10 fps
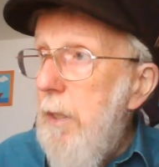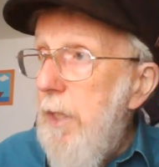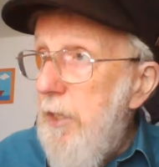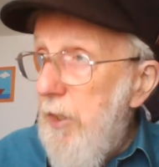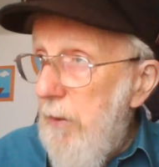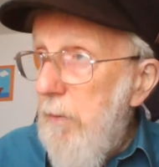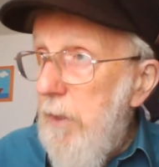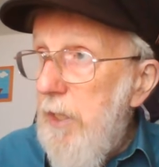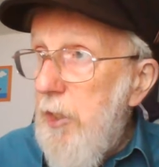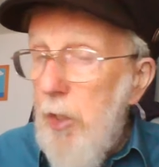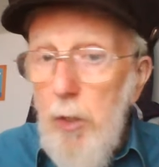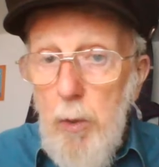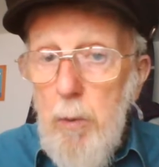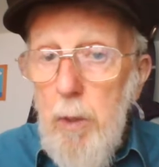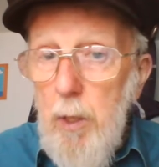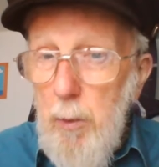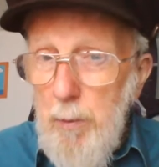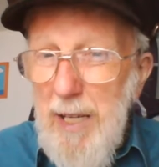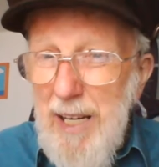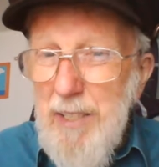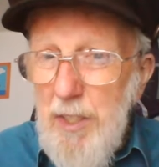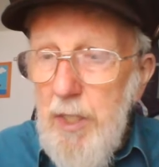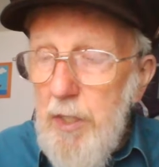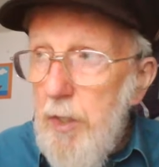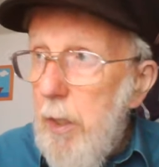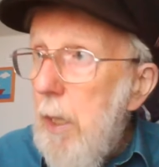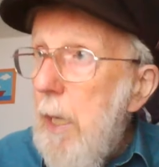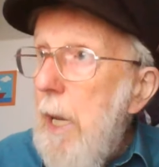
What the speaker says: this girl and her sister